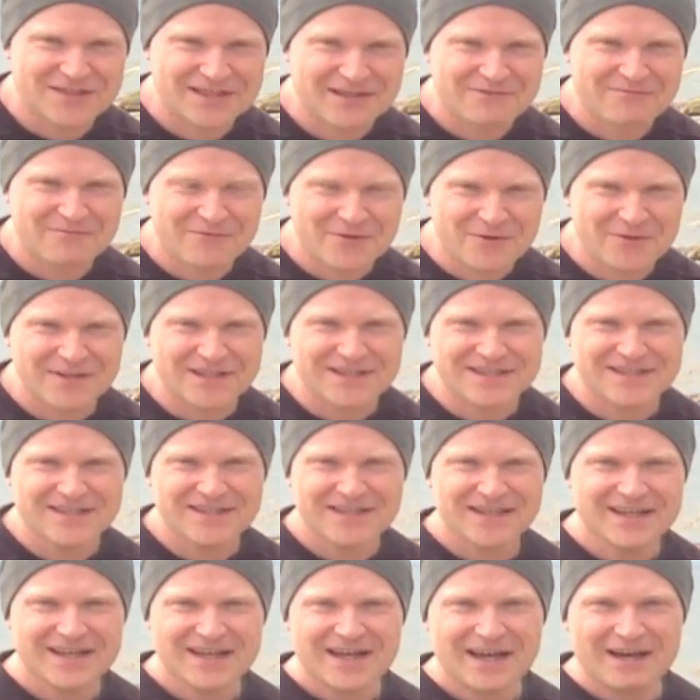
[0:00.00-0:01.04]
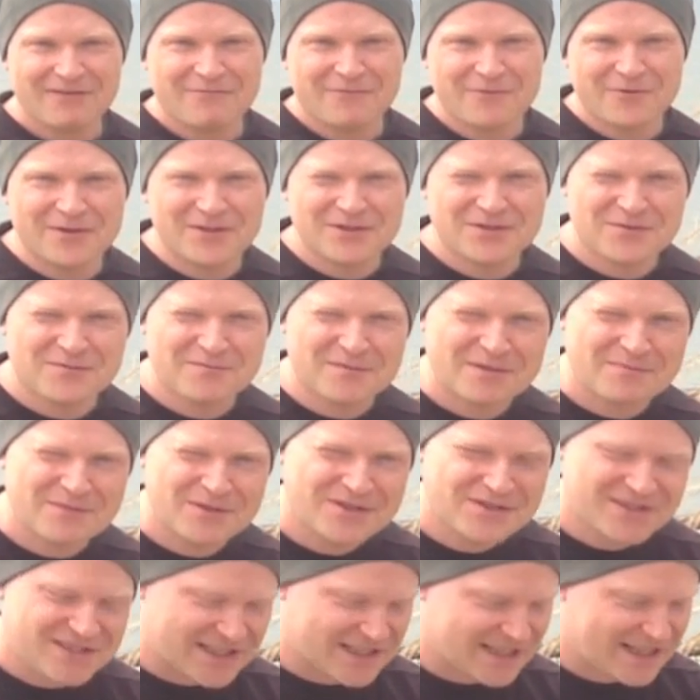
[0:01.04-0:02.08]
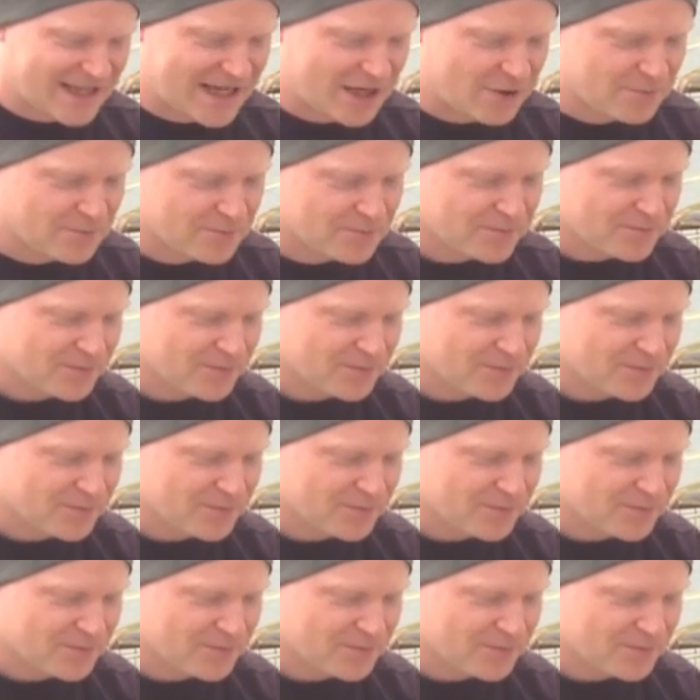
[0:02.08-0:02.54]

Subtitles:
and I've ruined all my music now.